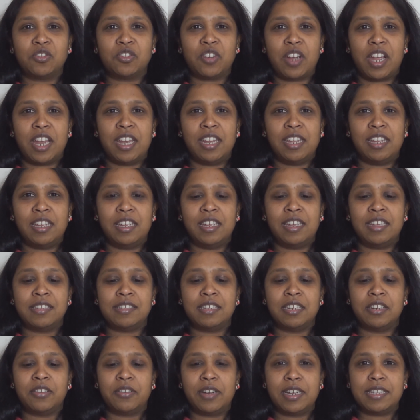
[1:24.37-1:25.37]
training
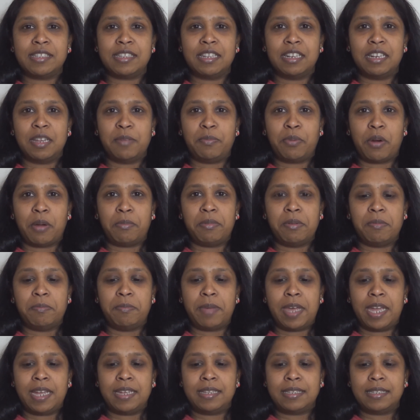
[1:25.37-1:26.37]
is increasingly
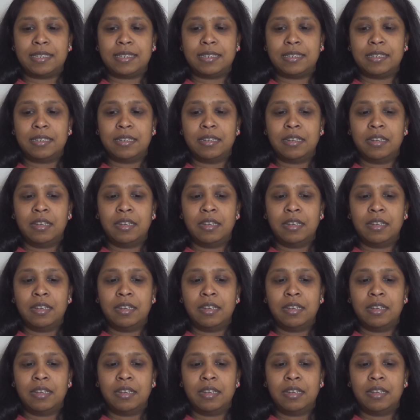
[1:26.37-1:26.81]
problem-based.